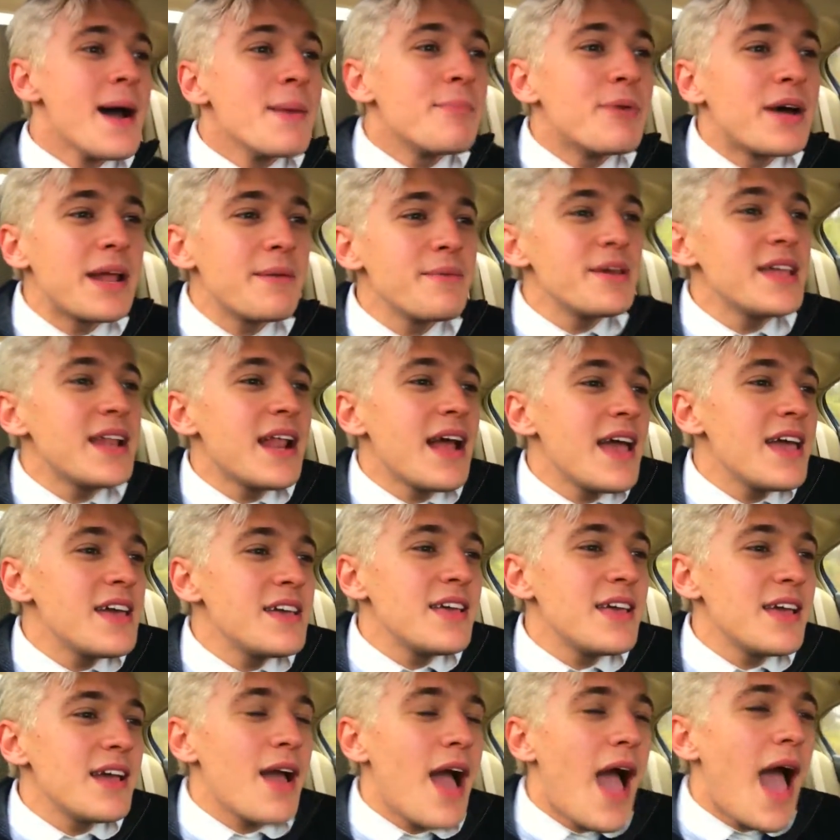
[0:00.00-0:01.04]
But I mean,
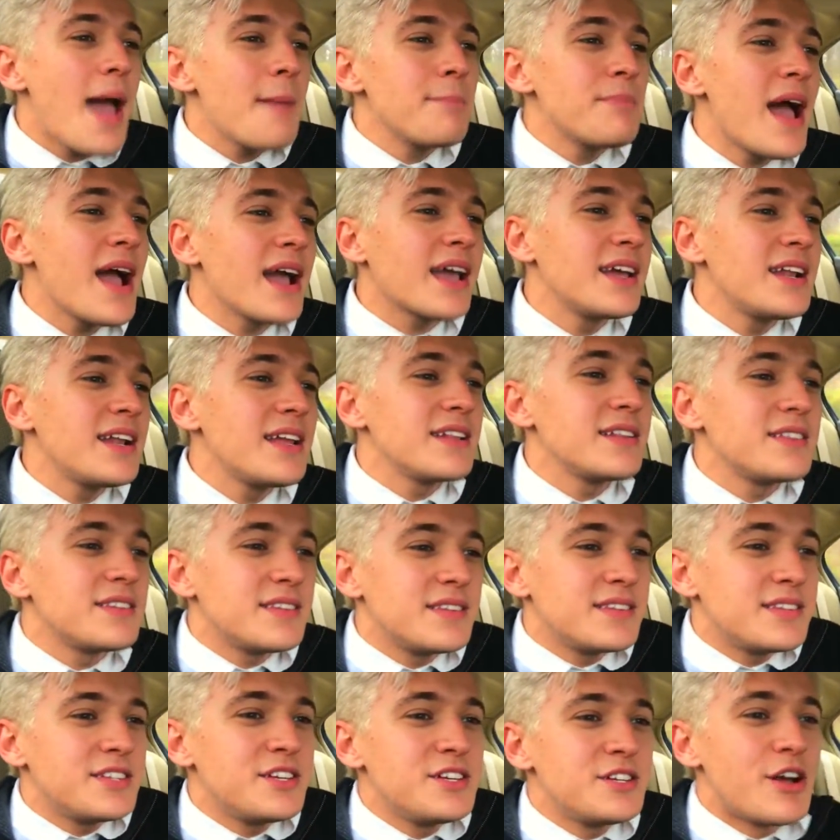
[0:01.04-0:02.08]
I'm not gonna,
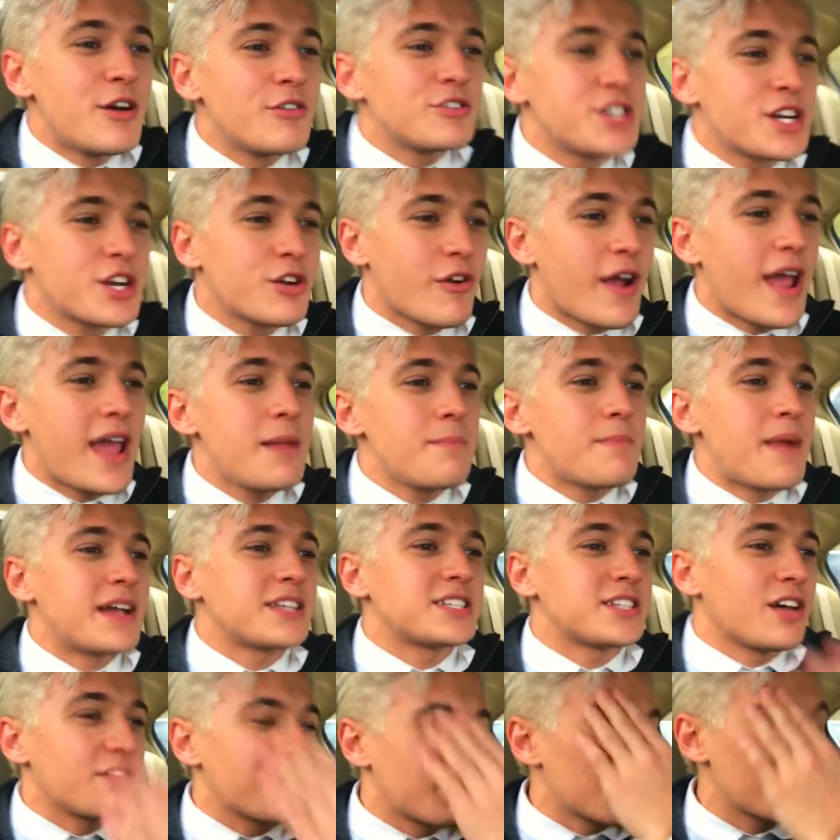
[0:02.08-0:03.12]
you know, degrade
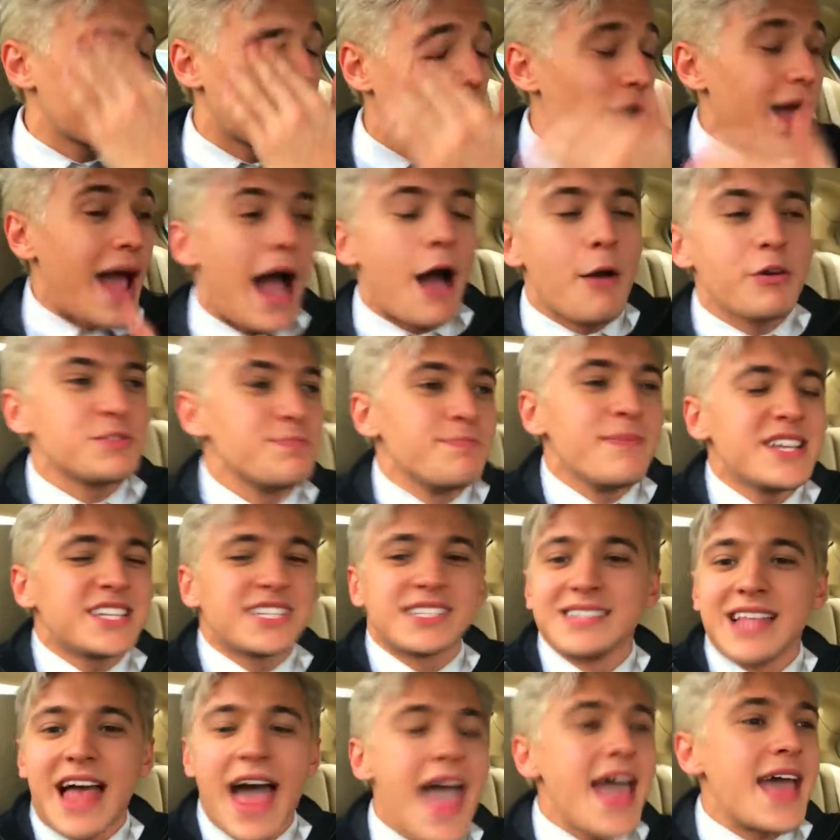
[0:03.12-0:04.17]
myself to the point. I was
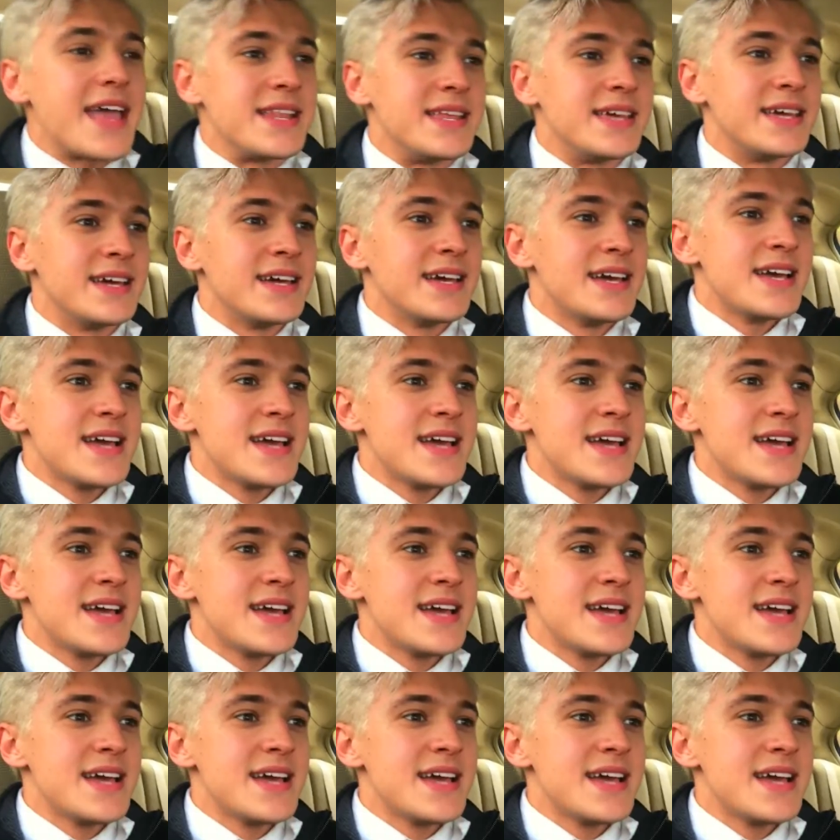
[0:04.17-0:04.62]
misled,